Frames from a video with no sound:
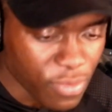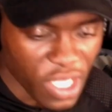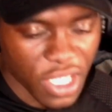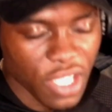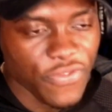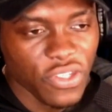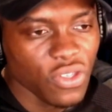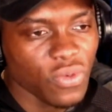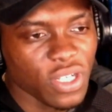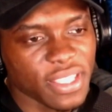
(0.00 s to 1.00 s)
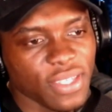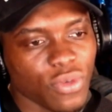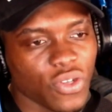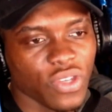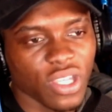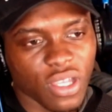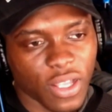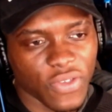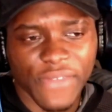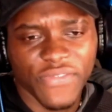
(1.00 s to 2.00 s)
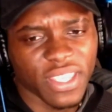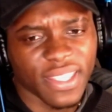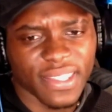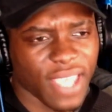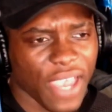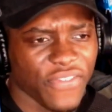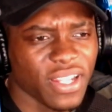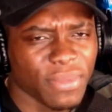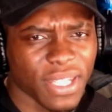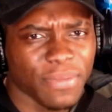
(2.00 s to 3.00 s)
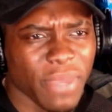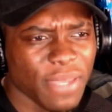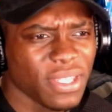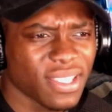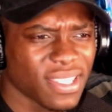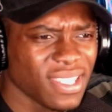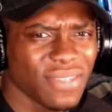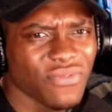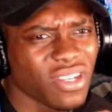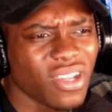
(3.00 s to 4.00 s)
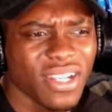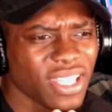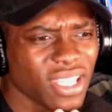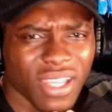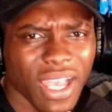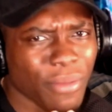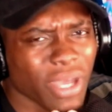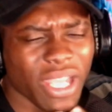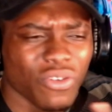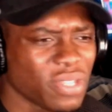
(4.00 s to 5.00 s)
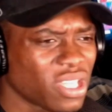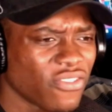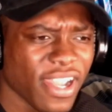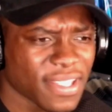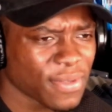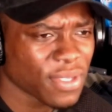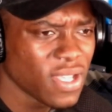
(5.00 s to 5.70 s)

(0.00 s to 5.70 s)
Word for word: So if you do want to see World Trigger, because I think it's, I think this may be the season finale. I might not be correct.